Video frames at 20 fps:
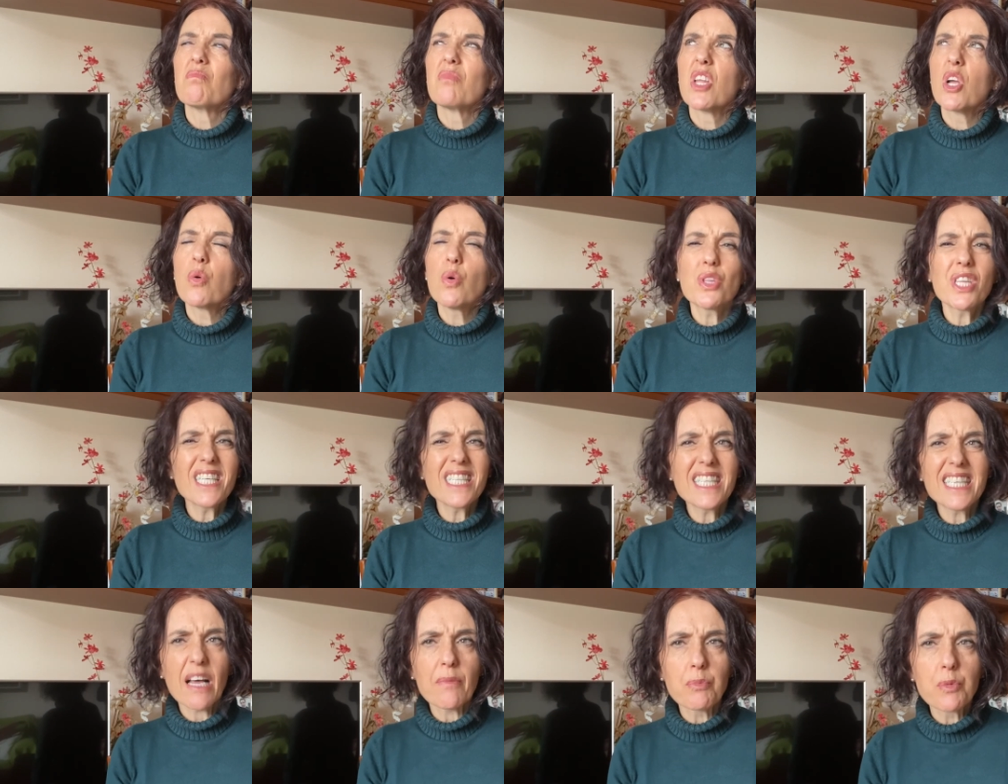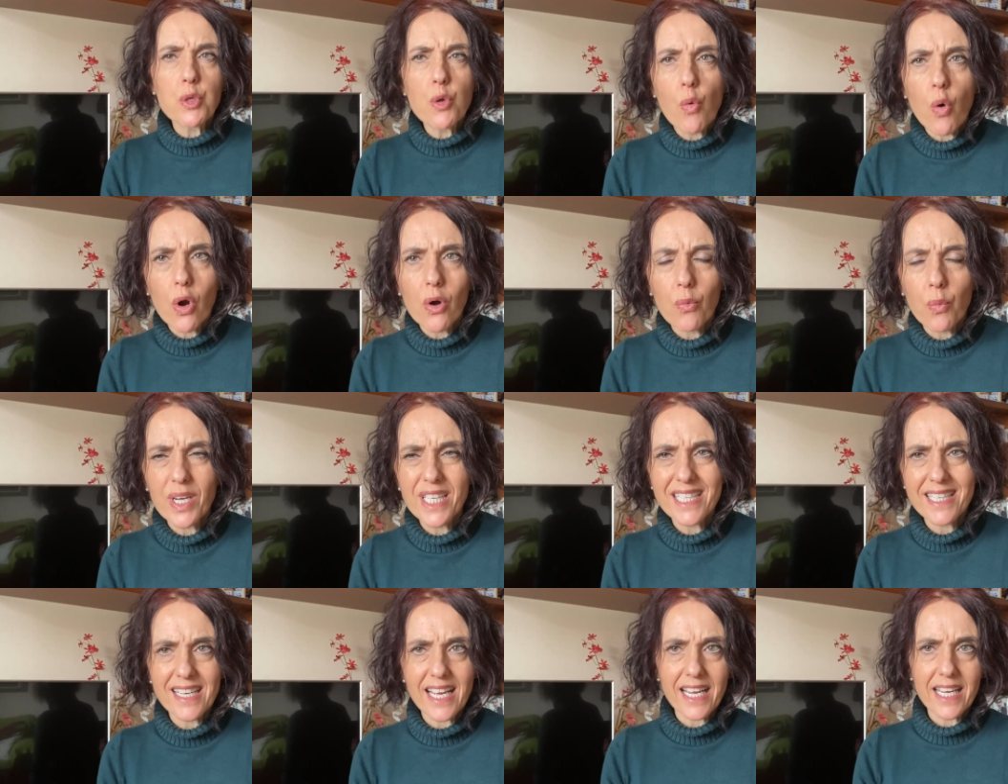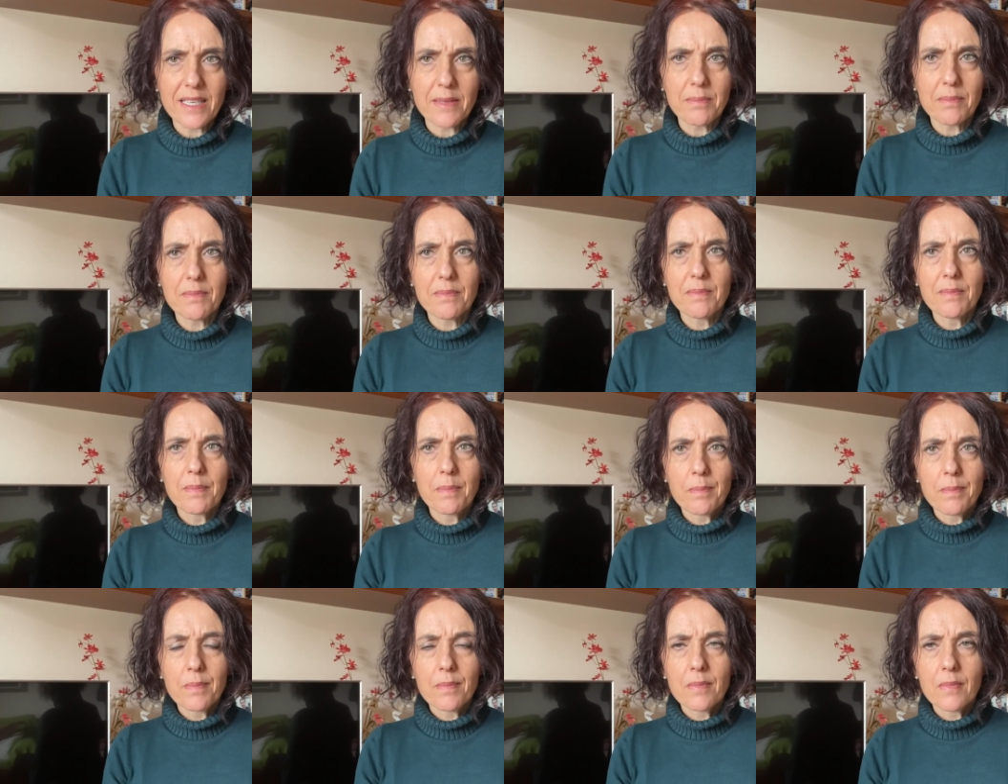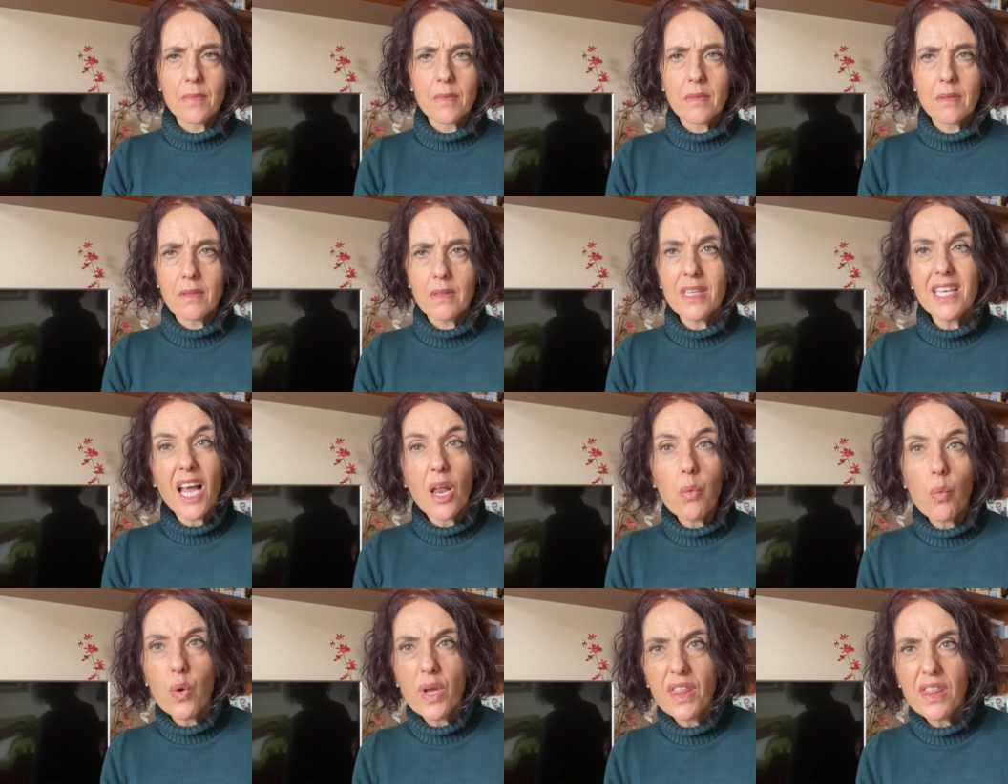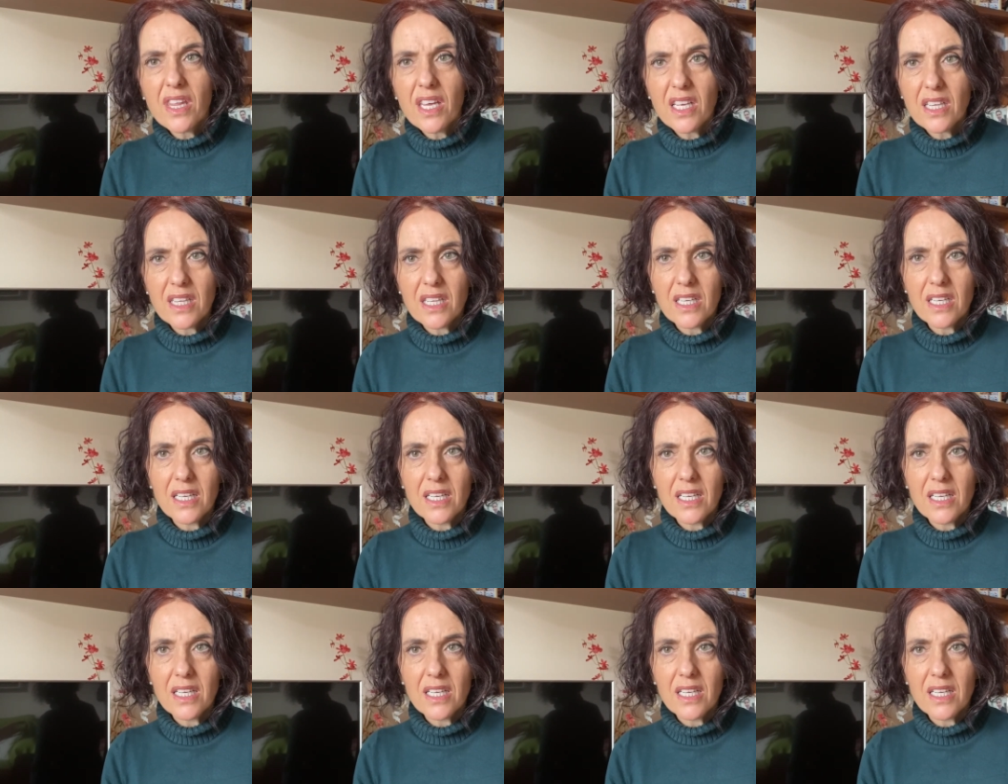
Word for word: What is that you always say? Deal with it.